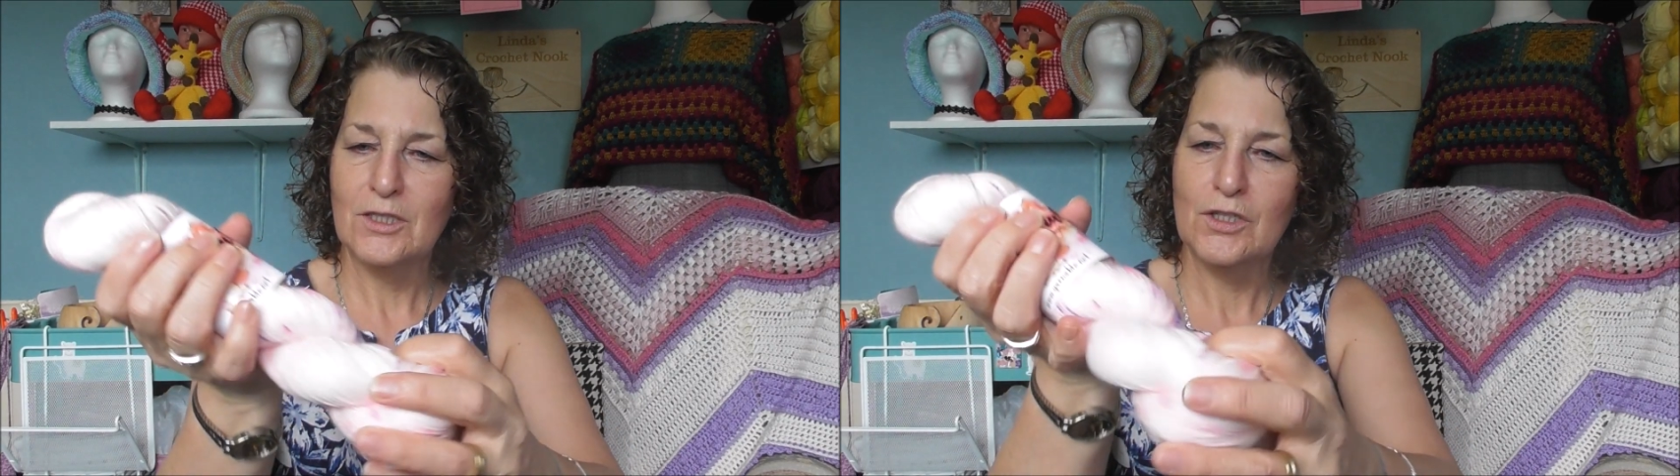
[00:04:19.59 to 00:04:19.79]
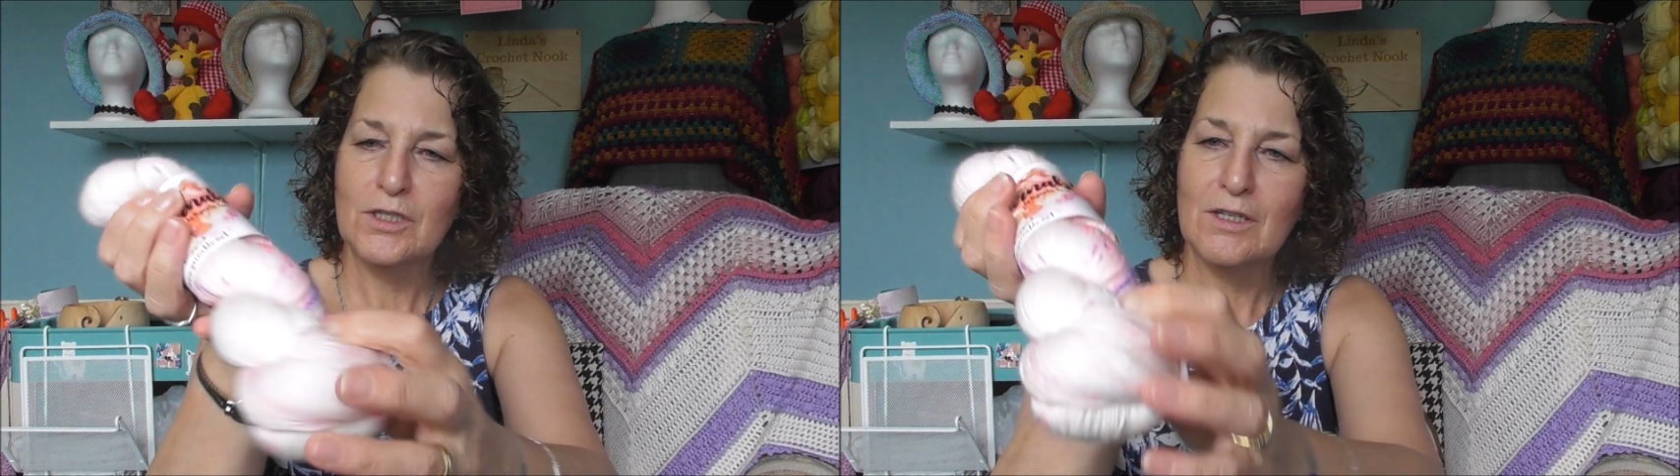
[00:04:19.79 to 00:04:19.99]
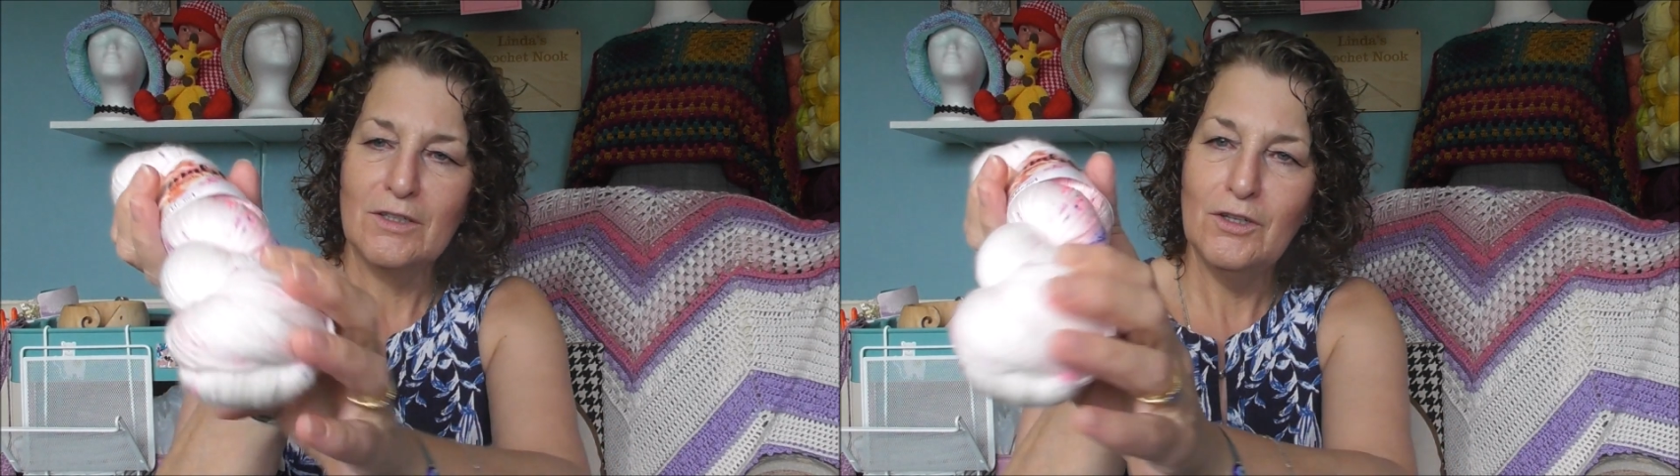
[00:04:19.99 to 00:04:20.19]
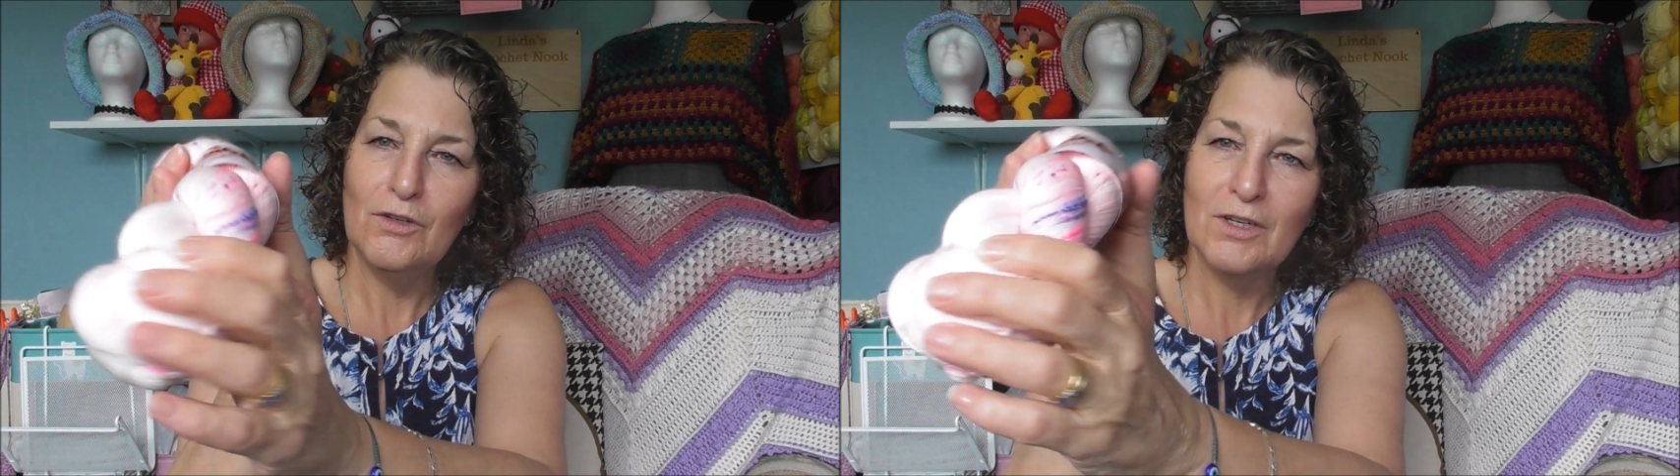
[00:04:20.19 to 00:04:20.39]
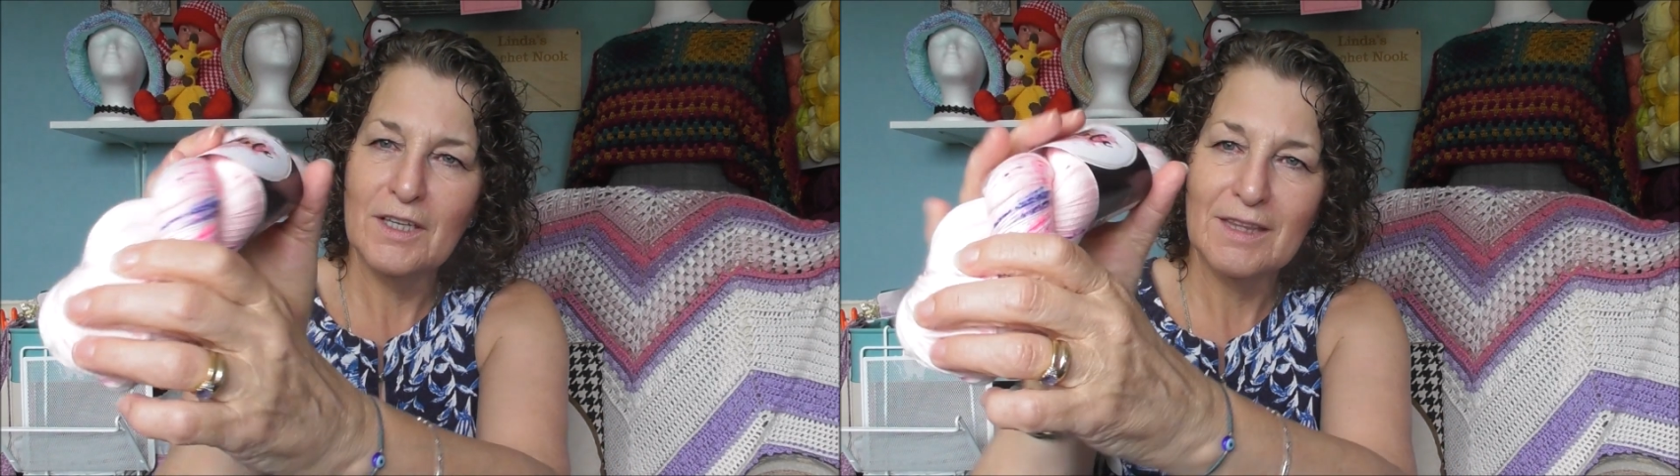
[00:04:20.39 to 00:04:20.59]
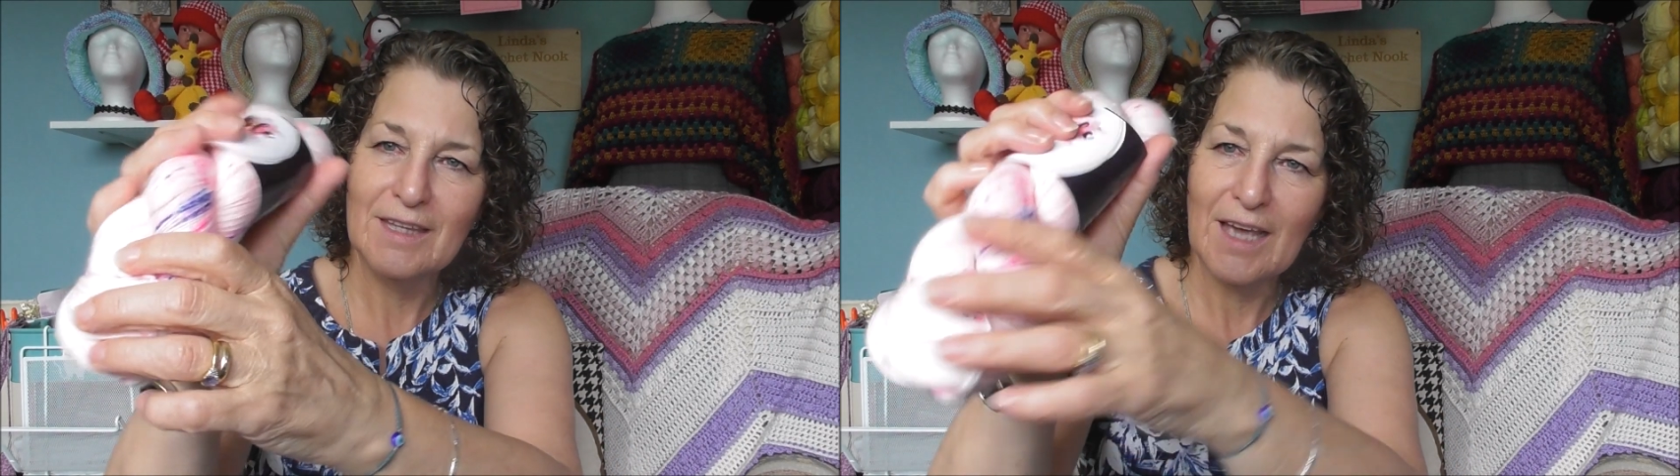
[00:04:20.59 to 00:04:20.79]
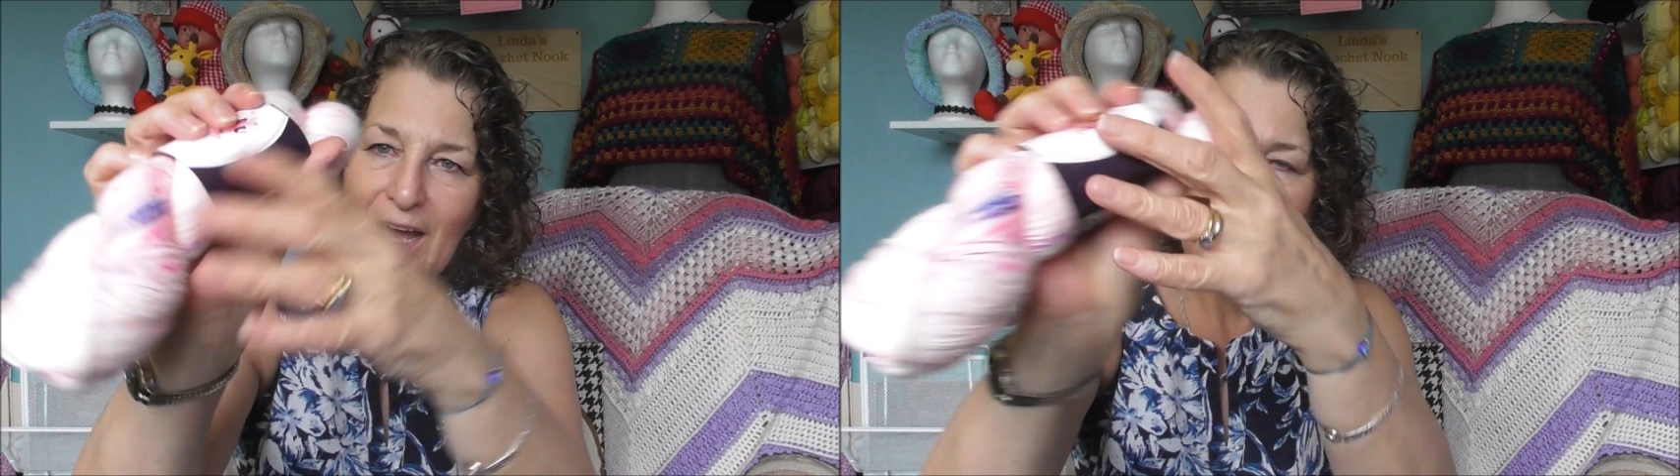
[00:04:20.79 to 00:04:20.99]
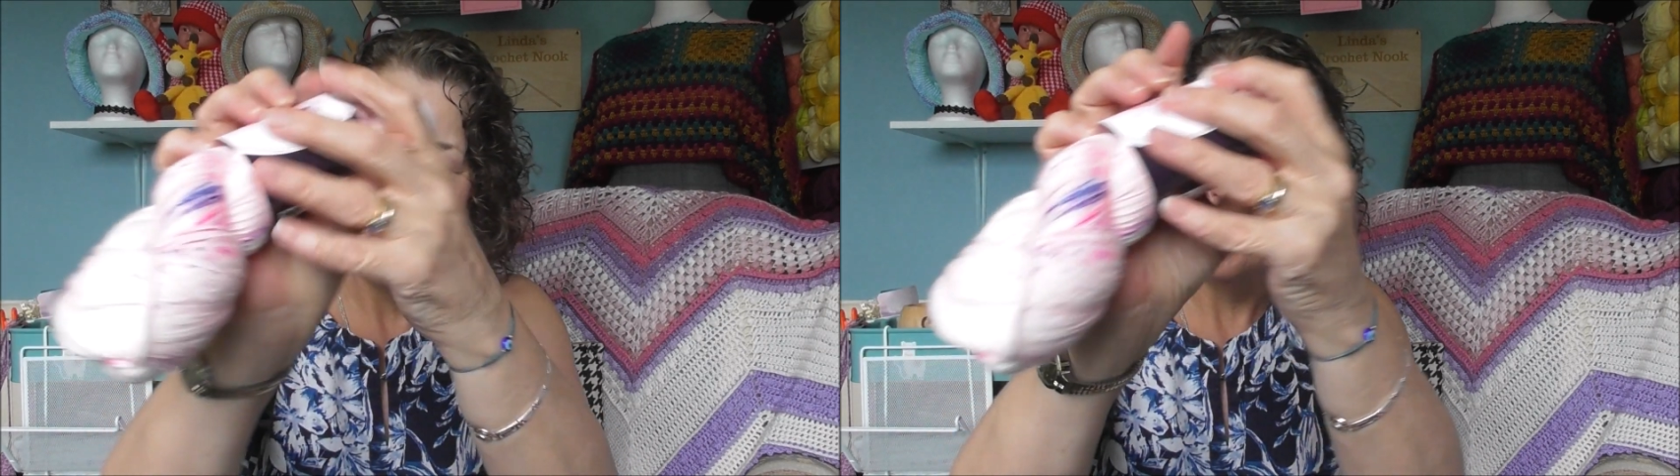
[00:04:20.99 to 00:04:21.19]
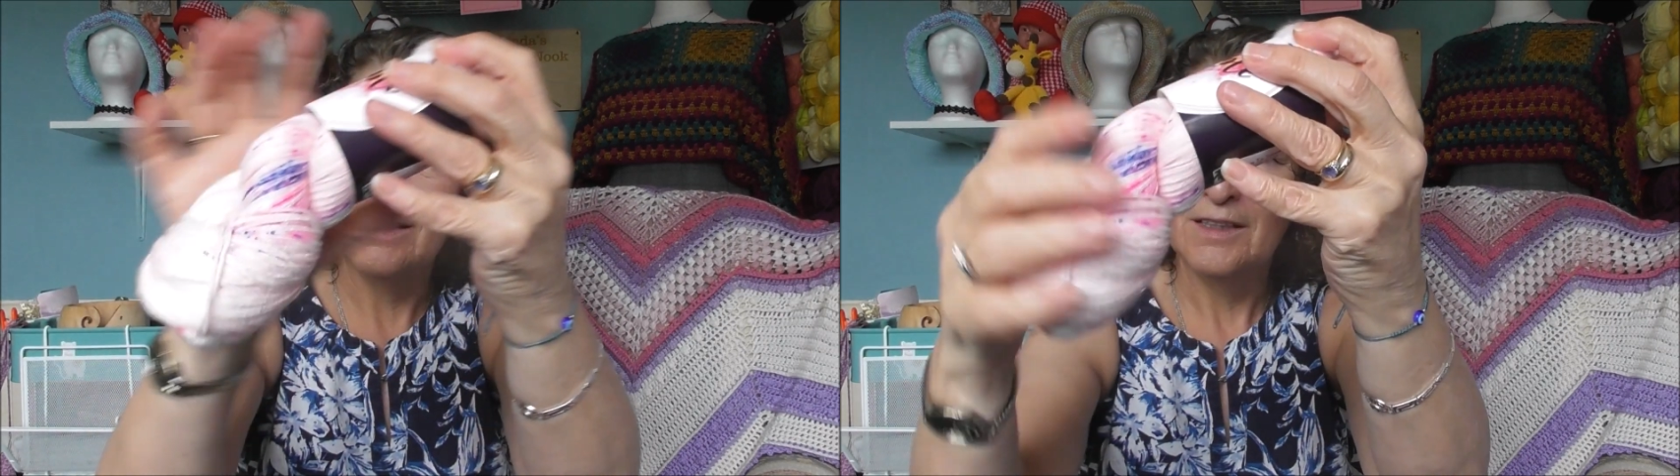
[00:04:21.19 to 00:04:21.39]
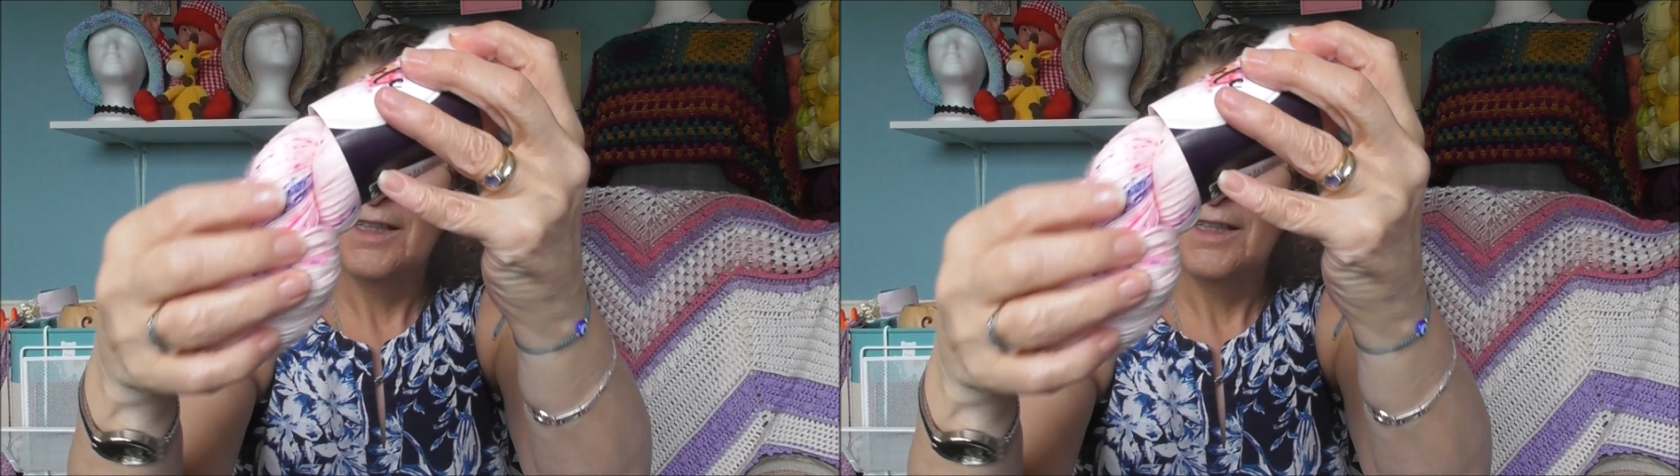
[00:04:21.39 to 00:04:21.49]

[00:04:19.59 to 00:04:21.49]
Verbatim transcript: just look at that.